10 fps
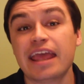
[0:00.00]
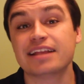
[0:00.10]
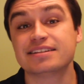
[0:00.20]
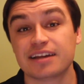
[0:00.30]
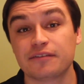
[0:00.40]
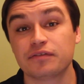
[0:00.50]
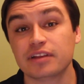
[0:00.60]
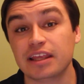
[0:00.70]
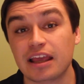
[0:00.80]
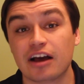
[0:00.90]
it's
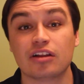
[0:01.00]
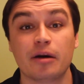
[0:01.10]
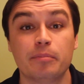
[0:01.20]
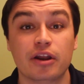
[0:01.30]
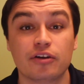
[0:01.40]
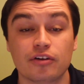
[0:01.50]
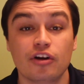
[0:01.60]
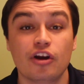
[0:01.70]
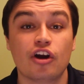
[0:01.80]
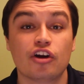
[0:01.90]
definitely a lot
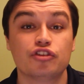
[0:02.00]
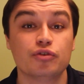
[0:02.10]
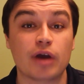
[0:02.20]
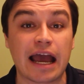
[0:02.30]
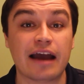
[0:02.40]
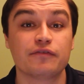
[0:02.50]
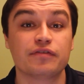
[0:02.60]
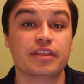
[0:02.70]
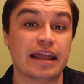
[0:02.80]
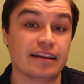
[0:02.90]
better to
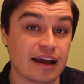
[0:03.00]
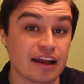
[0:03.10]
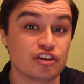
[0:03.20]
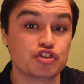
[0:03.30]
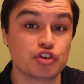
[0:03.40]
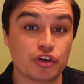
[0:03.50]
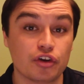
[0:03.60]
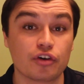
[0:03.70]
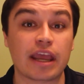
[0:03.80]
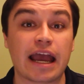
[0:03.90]
have that kind of
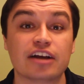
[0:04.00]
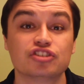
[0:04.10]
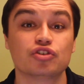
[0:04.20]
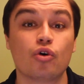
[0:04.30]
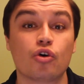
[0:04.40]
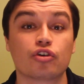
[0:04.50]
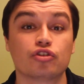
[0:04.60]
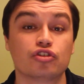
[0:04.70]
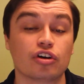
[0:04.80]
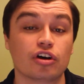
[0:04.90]
secure cash
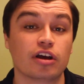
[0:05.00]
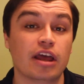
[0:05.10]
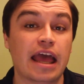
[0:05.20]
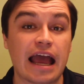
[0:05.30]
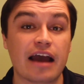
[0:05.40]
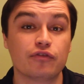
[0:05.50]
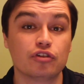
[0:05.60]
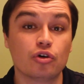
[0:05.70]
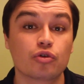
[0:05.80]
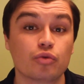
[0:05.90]
or to have a
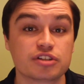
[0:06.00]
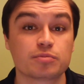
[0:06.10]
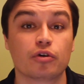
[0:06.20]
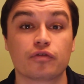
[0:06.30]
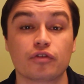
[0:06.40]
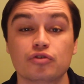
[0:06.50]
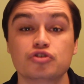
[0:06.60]
lower risk portfolio,